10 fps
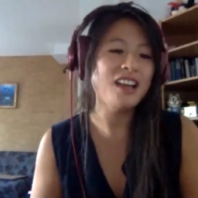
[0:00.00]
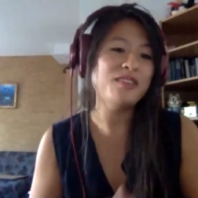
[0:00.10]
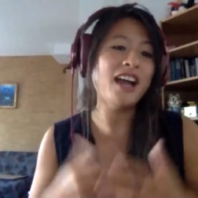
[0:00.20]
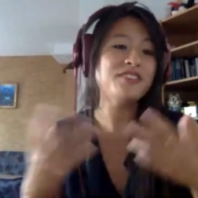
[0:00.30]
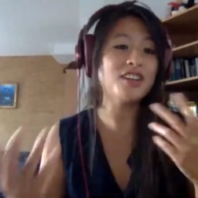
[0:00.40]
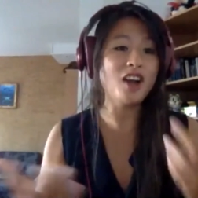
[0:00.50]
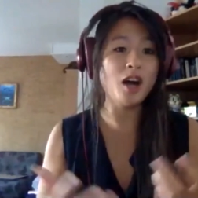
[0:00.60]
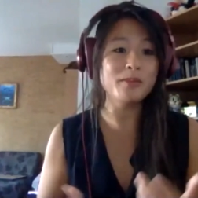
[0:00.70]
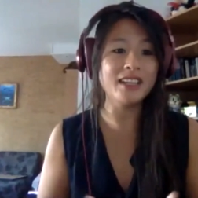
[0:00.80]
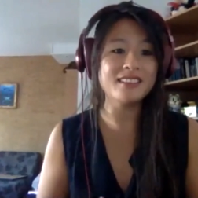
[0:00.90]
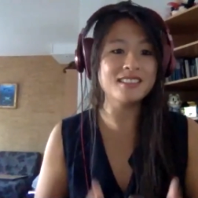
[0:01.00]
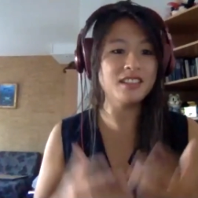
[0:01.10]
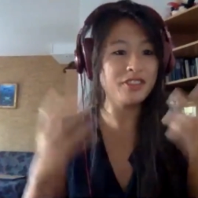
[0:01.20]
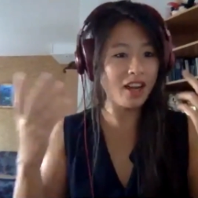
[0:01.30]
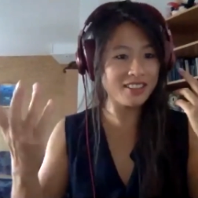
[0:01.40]
We have to accommodate the
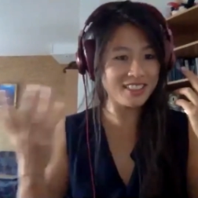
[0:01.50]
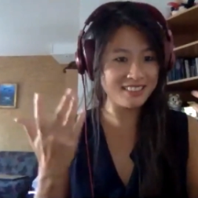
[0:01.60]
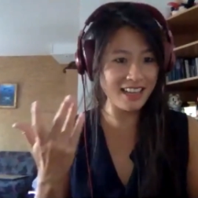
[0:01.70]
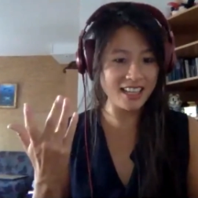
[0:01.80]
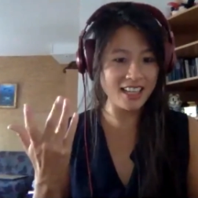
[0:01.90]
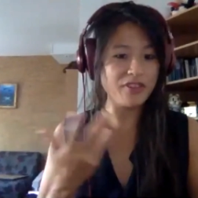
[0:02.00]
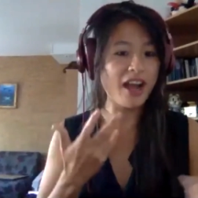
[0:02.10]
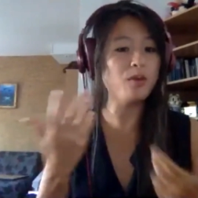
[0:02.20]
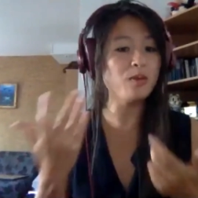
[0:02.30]
different understanding of how